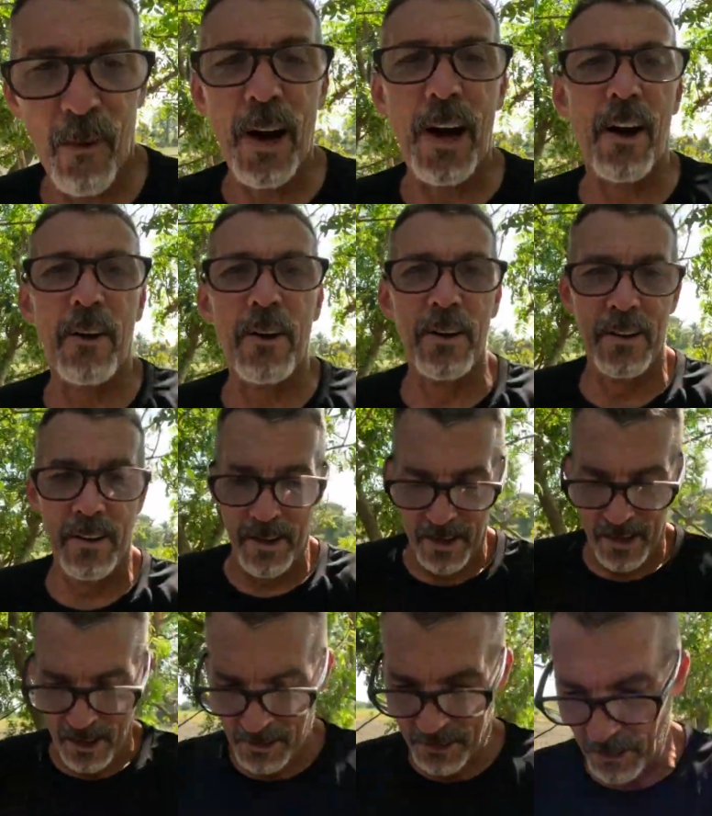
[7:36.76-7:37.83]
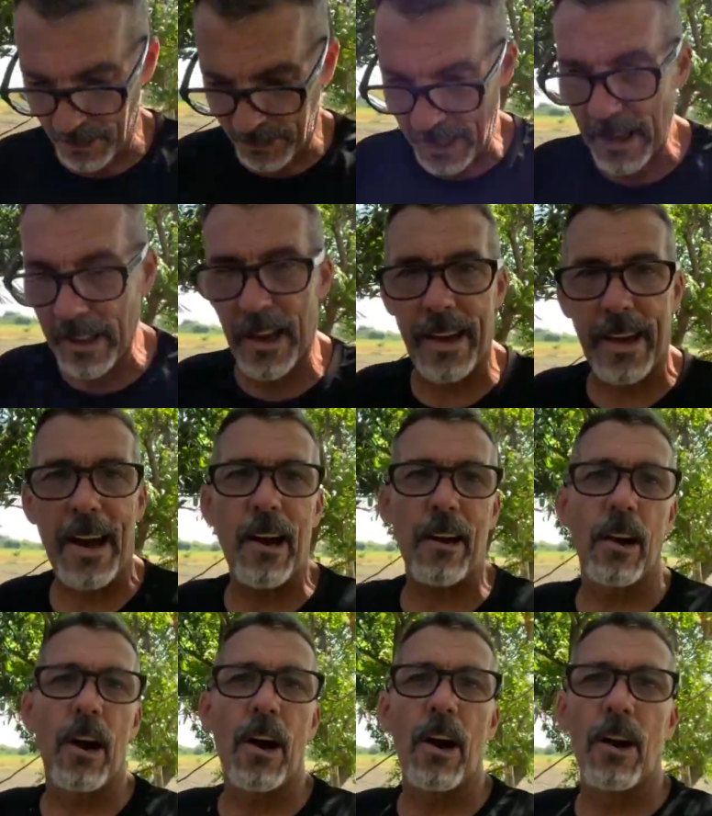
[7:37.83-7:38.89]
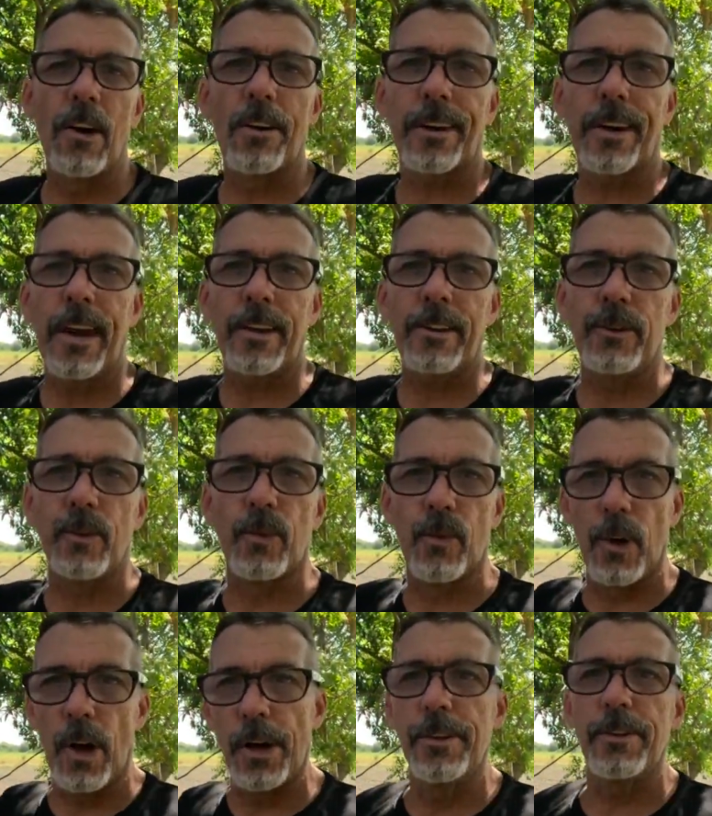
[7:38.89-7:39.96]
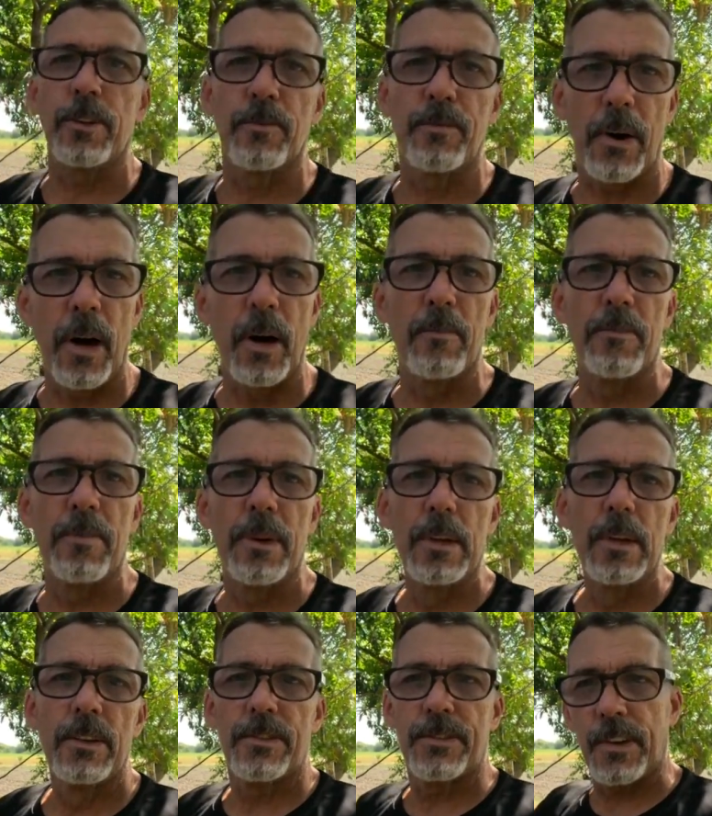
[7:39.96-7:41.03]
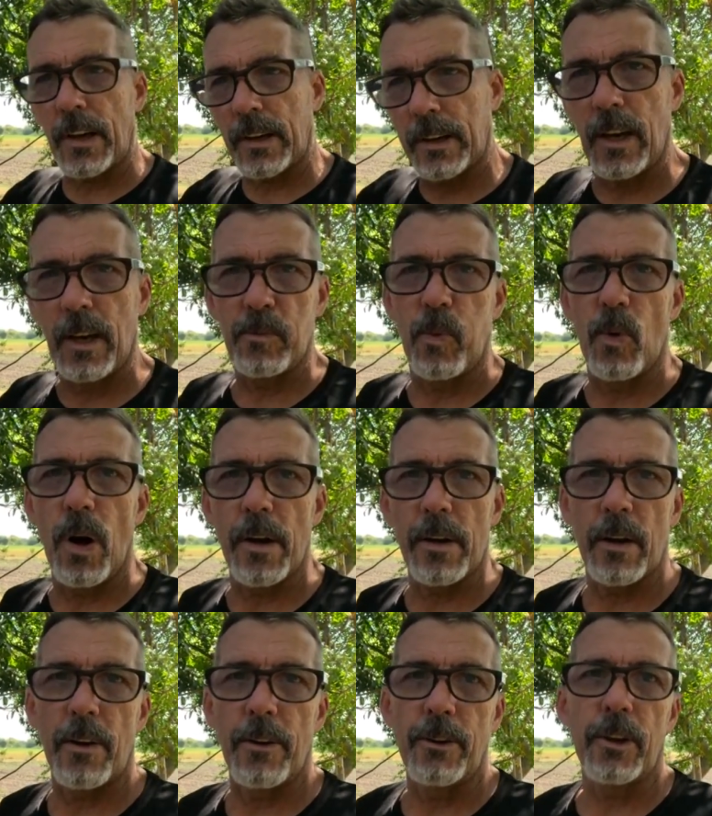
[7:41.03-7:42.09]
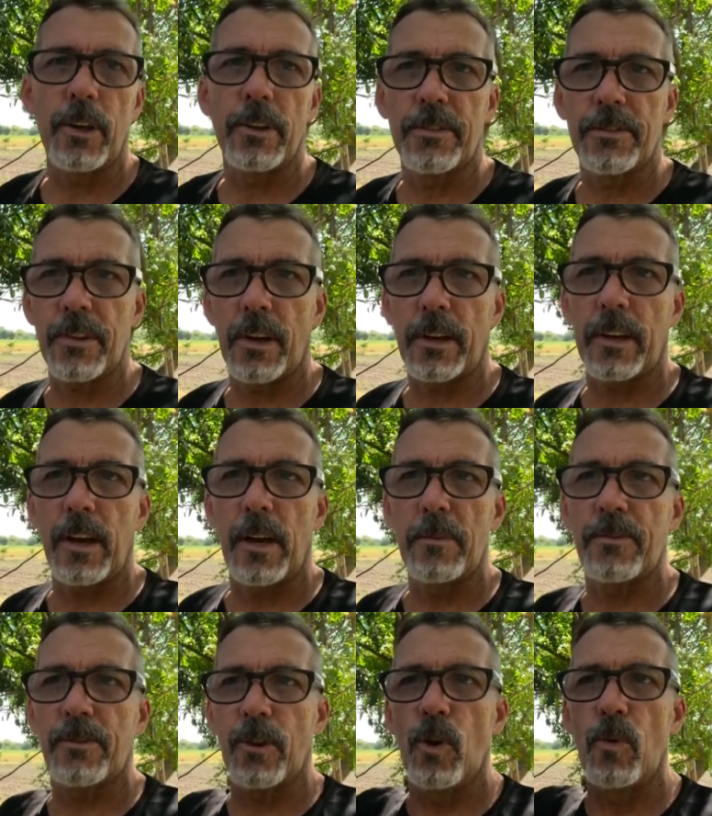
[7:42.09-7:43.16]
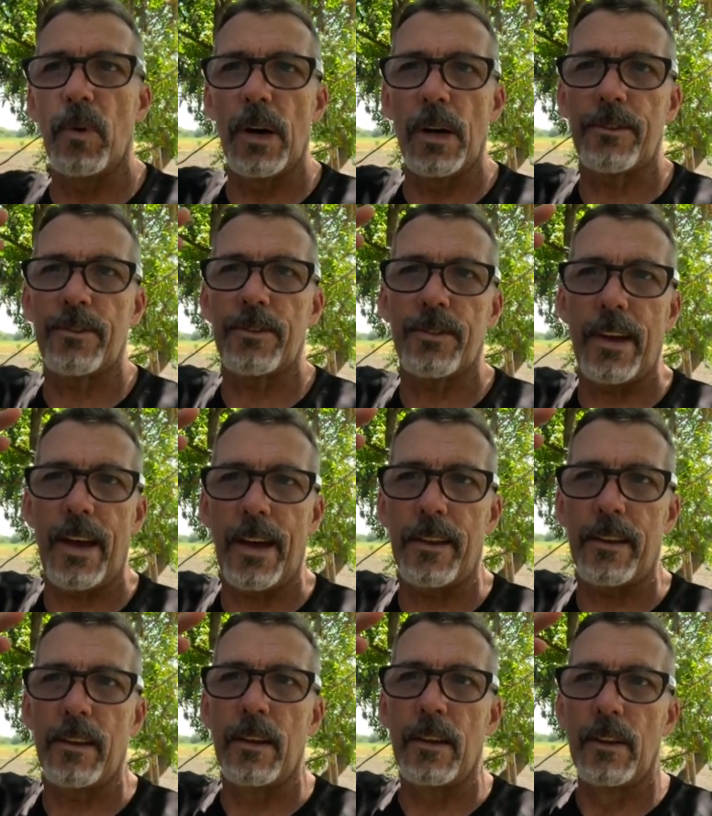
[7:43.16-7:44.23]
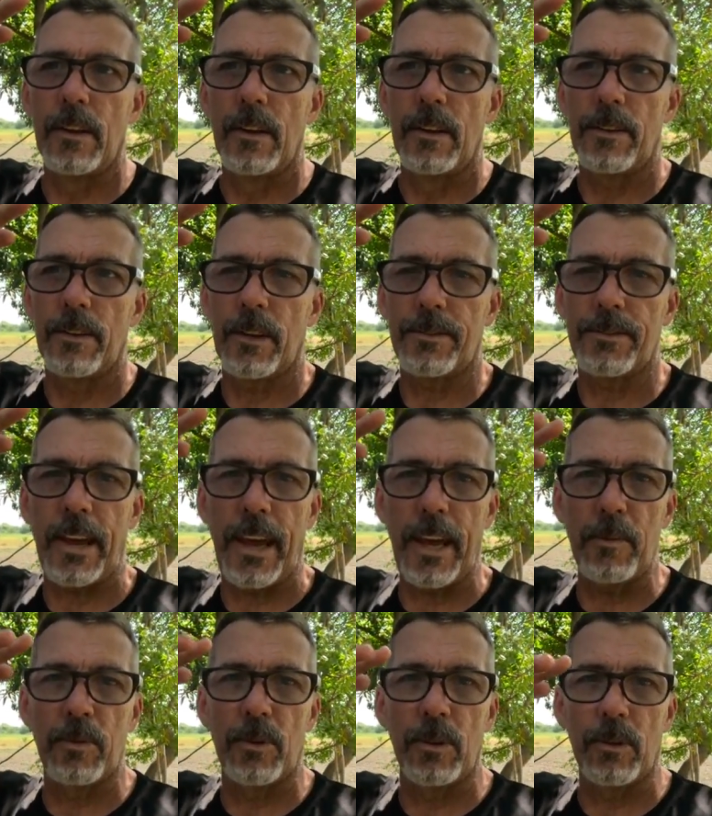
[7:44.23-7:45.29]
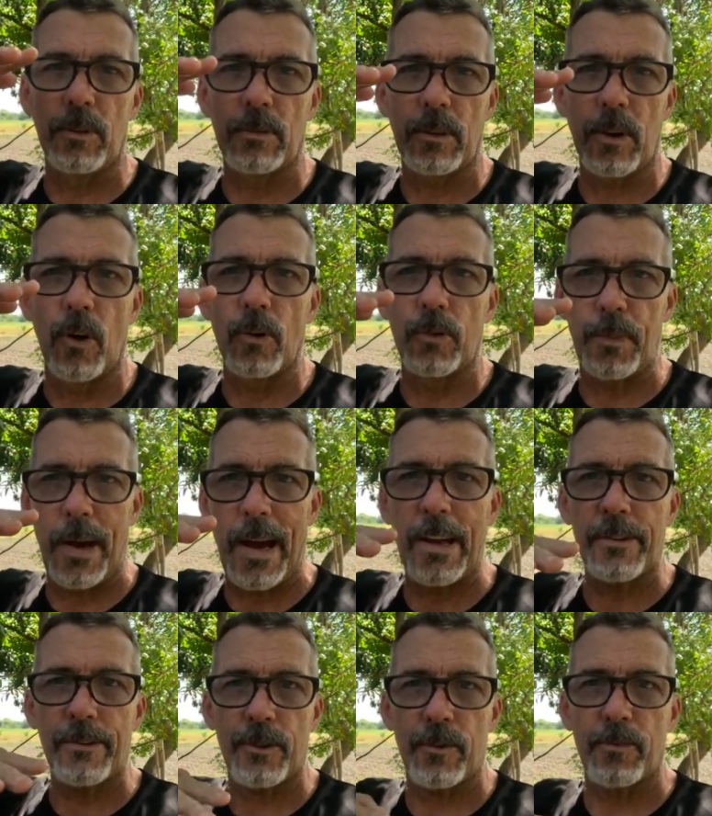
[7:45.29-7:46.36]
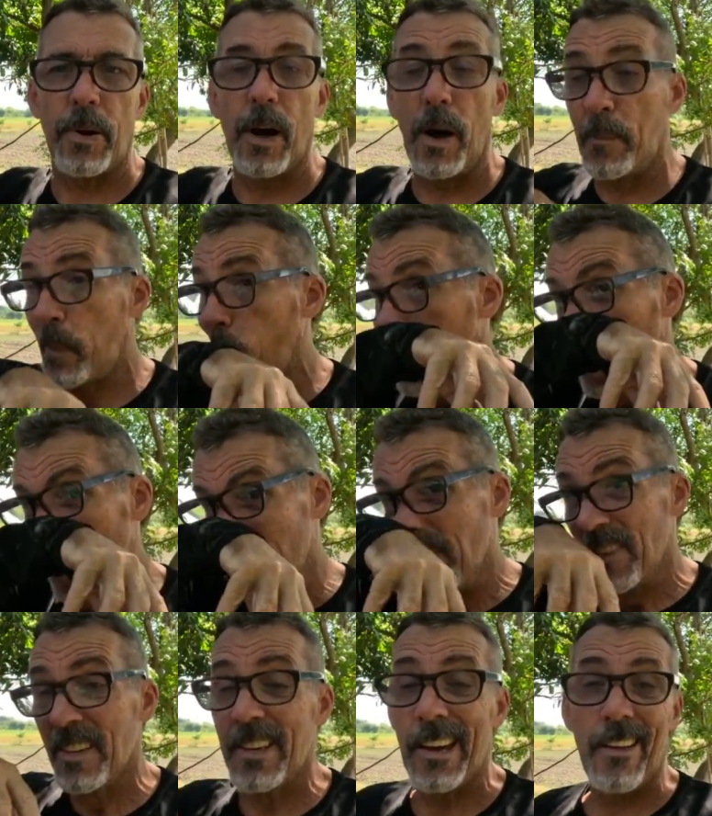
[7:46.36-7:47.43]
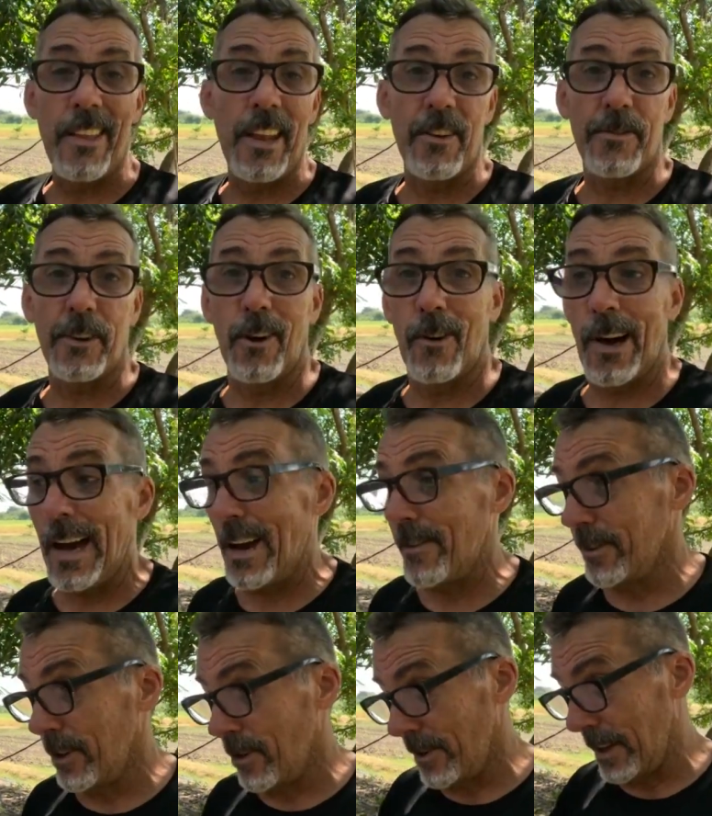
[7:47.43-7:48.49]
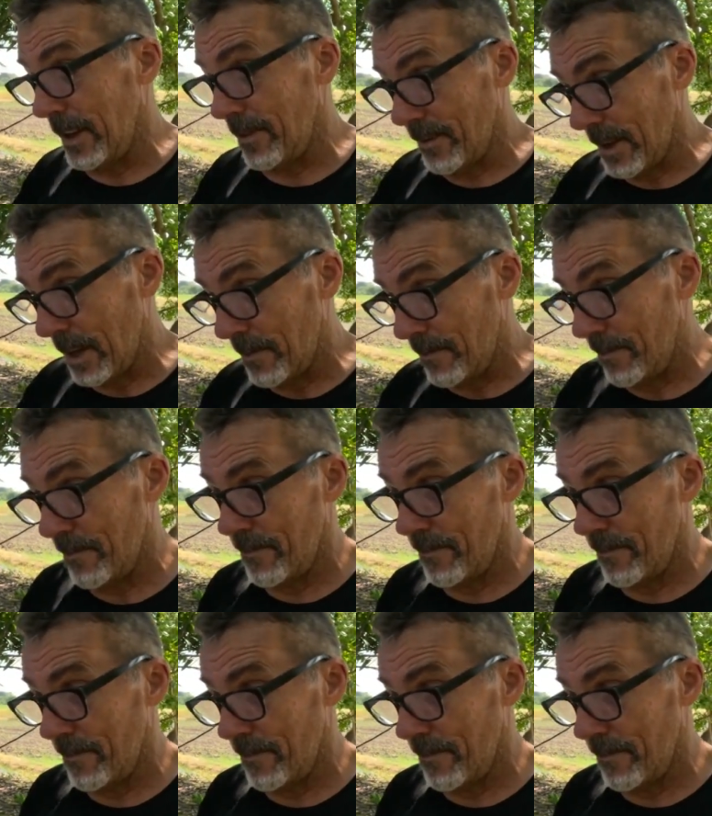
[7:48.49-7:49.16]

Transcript: the well. So it's kind of like, how long can you run your pump sucking up water? Are you going to suck it up so much that the table goes past your pump? And then if you don't have, you know, the